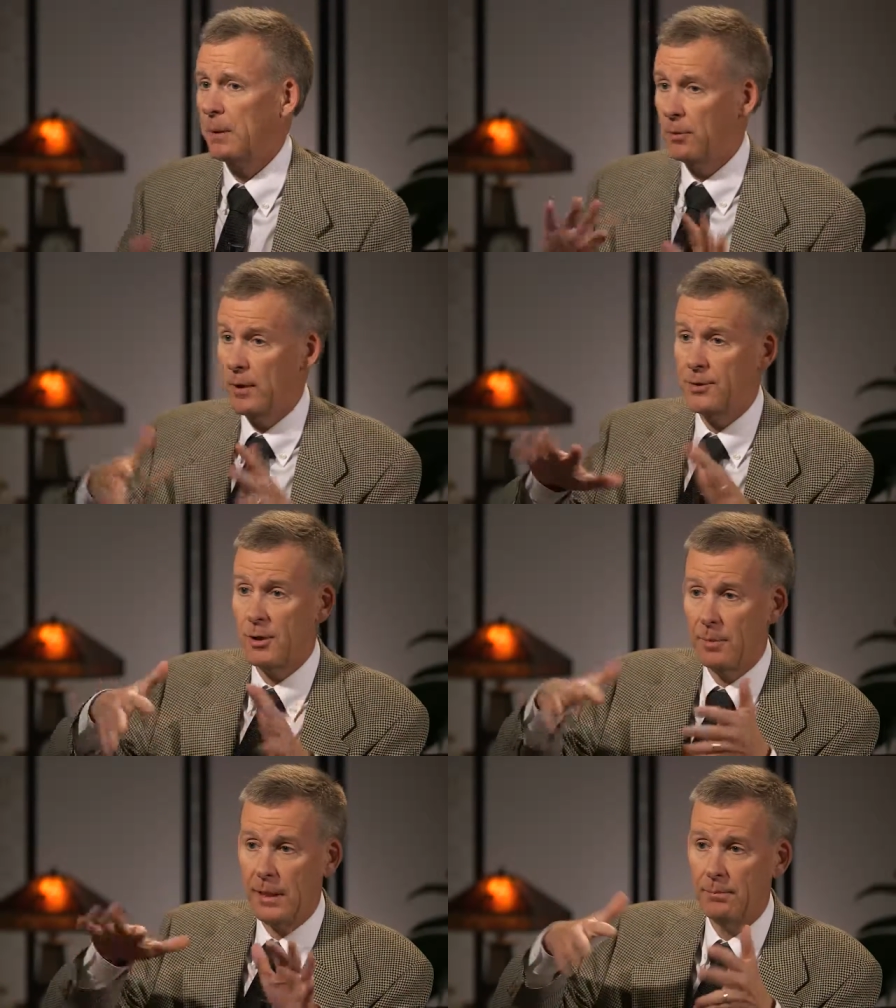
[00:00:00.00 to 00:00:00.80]
People
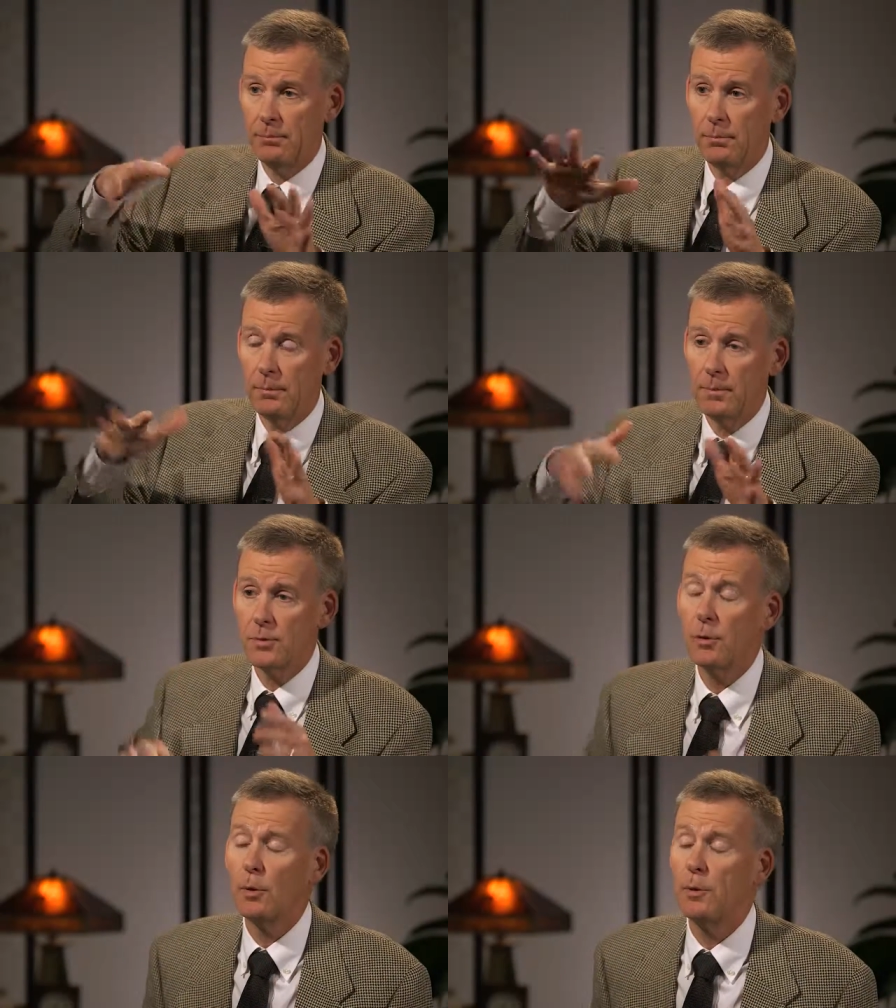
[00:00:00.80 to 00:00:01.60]
estimate
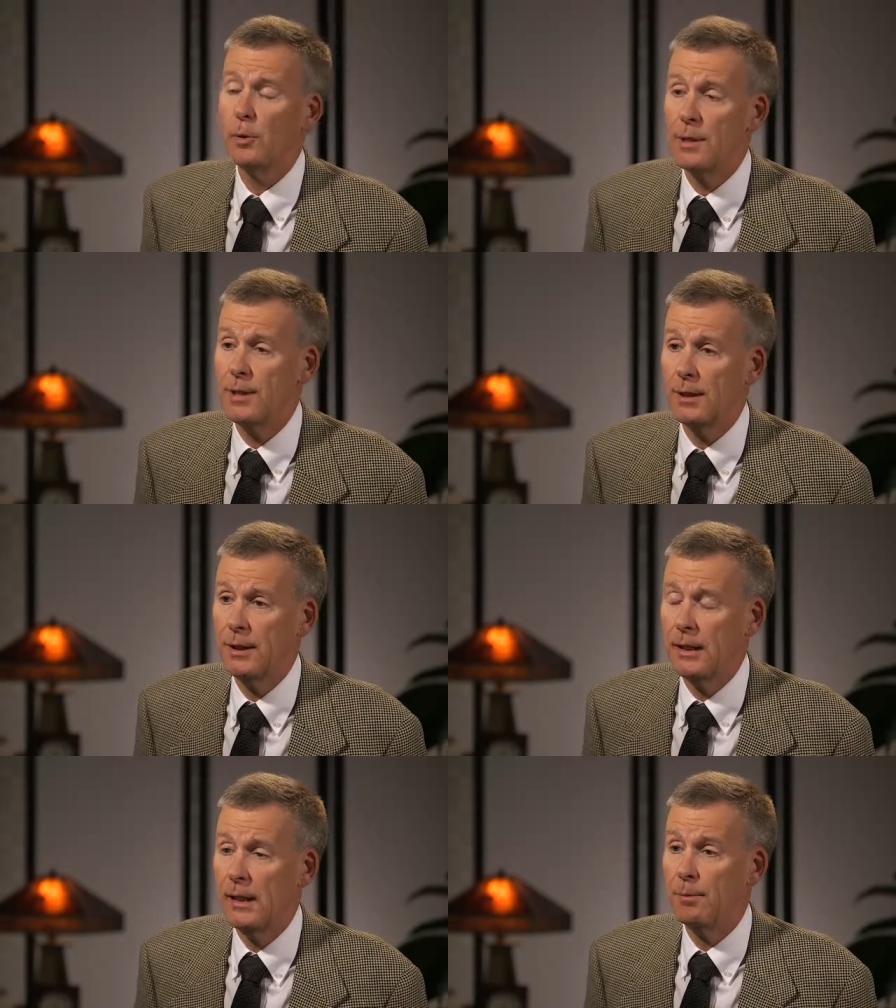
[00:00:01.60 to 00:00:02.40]
somewhere between
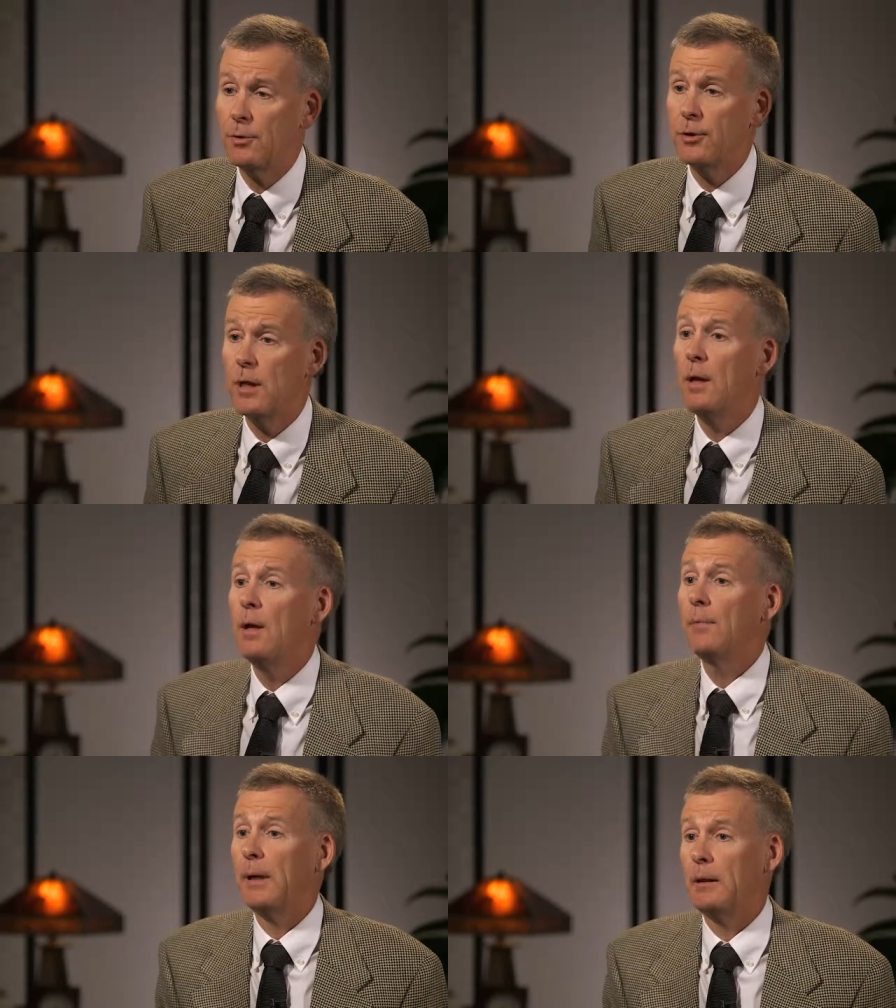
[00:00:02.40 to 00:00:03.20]
60 and 80%
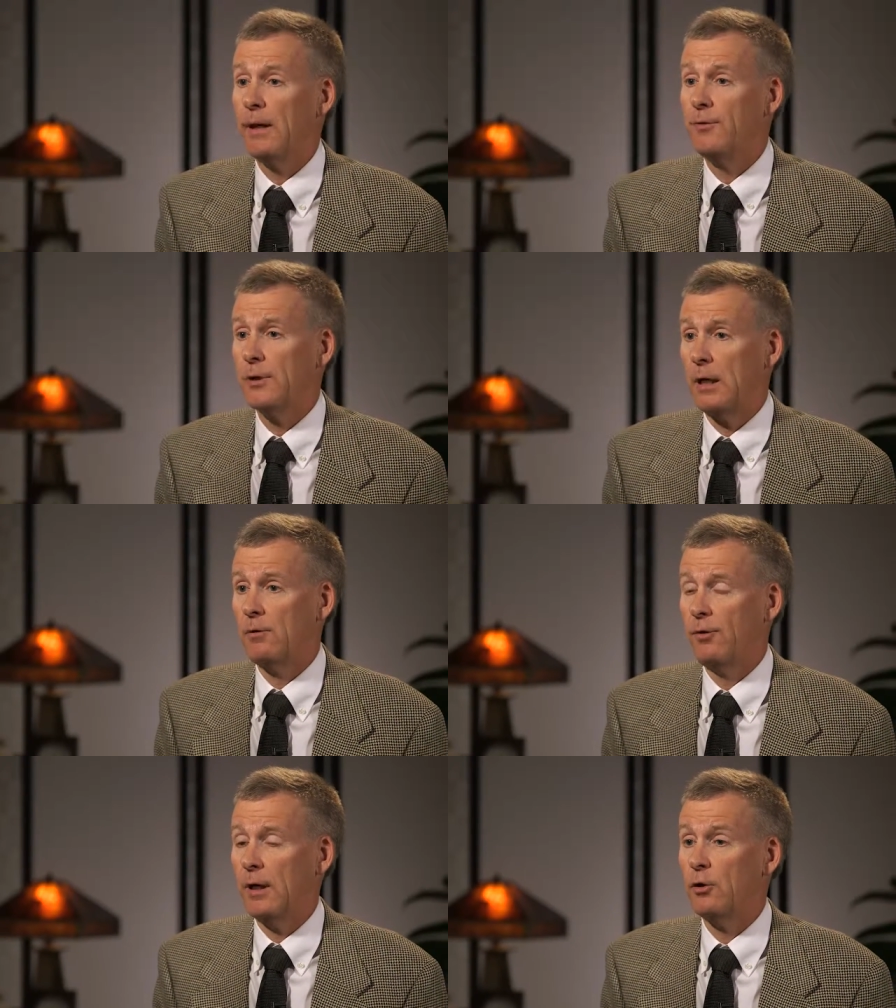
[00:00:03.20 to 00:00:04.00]
by lifestyle
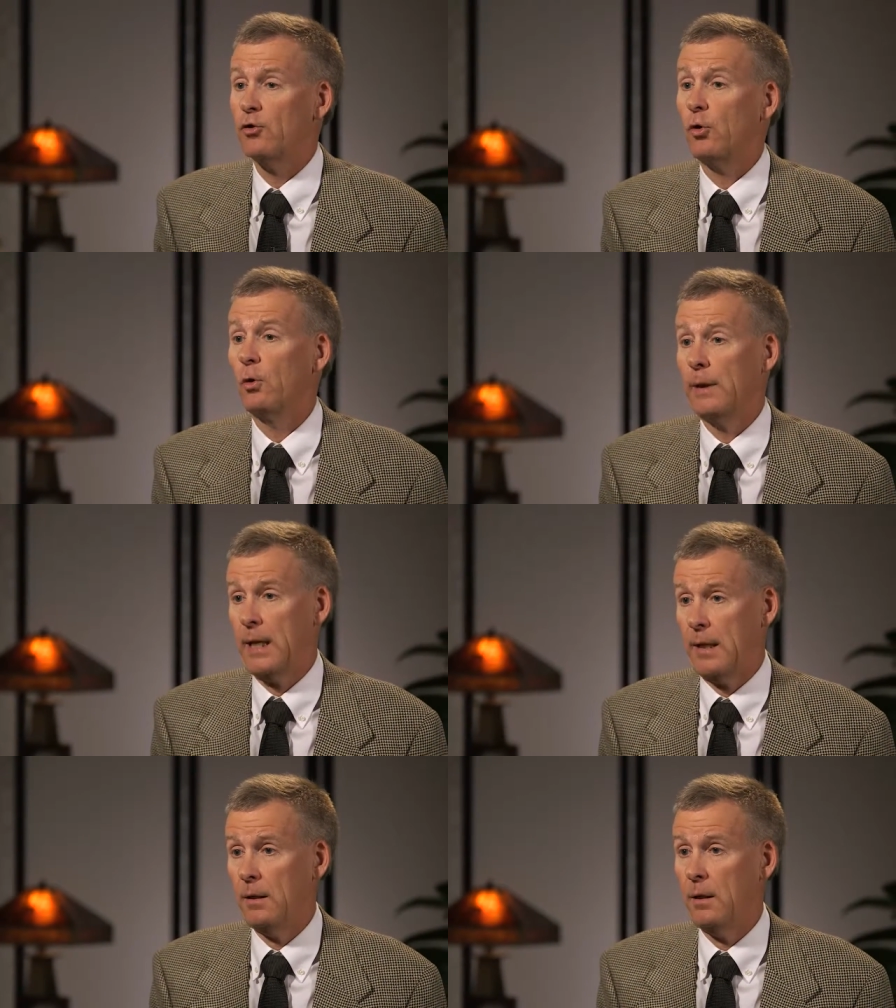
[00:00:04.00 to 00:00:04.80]
factors early
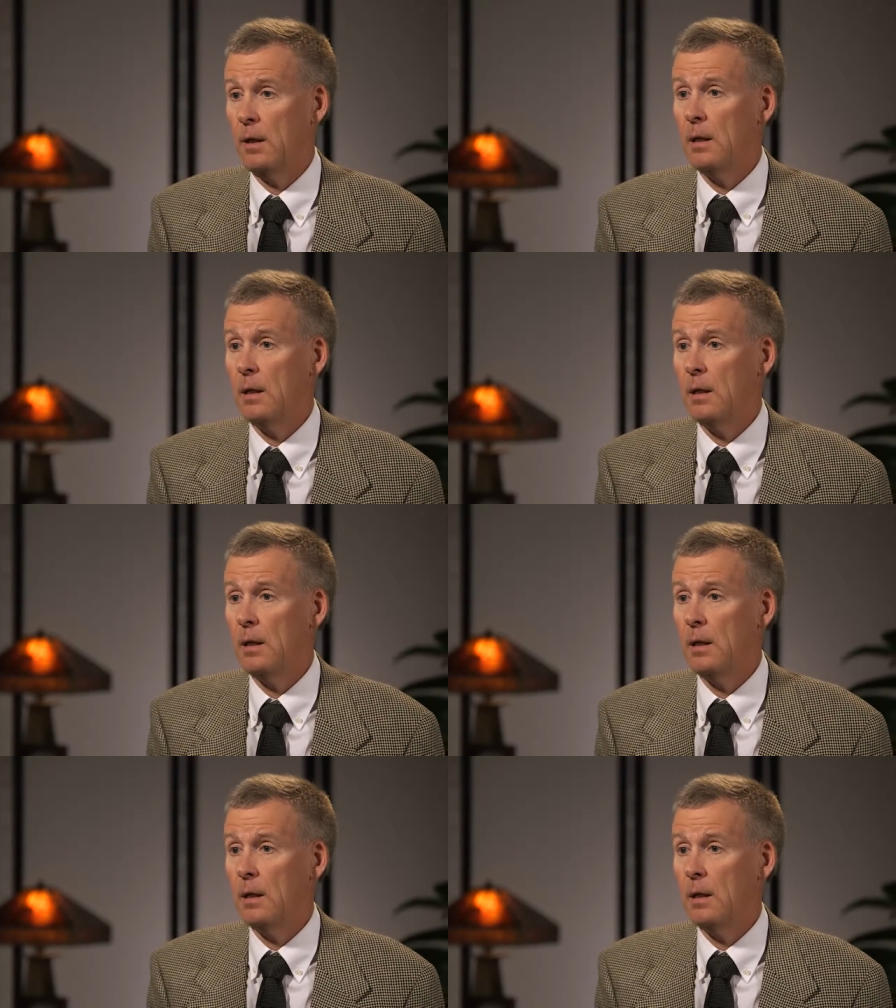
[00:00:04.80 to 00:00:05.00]
on.